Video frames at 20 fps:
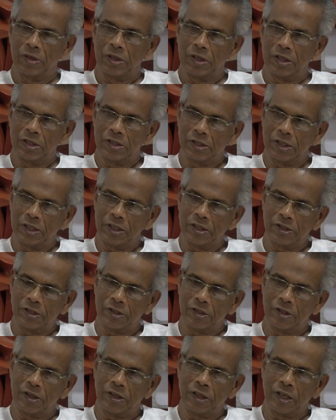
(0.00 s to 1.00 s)
He says,
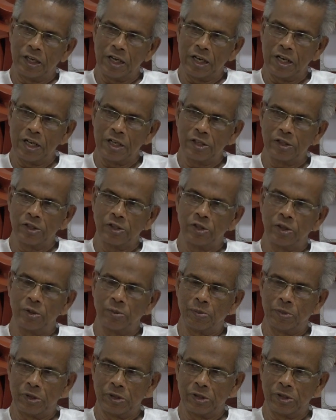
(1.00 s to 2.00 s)
release your
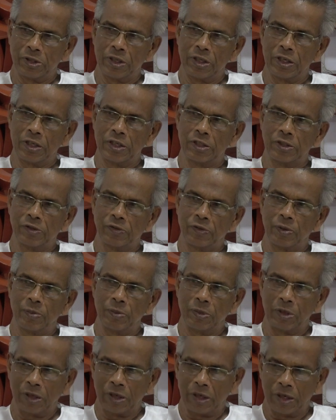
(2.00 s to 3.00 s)
prisoners from
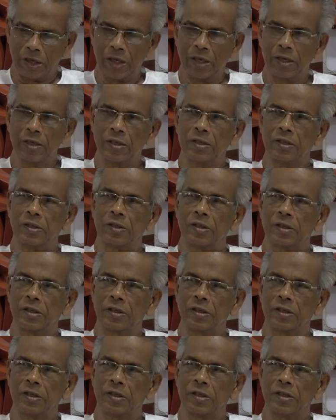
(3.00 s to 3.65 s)
your heart,